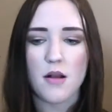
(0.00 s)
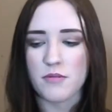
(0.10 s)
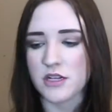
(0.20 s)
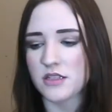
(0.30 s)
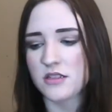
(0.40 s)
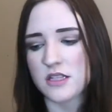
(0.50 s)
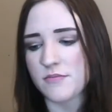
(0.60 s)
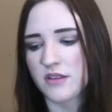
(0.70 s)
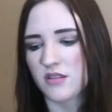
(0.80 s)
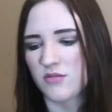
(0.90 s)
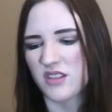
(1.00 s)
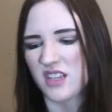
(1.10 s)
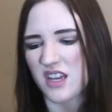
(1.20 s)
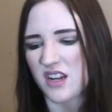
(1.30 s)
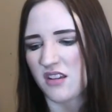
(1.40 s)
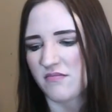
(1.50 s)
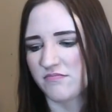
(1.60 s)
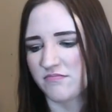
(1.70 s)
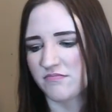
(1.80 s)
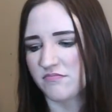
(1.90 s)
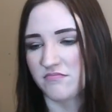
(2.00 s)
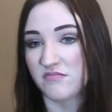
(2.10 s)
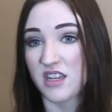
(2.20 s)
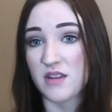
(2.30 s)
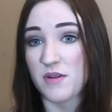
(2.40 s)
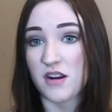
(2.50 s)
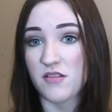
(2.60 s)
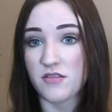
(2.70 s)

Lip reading: but it doesn't seem like they're really getting any better.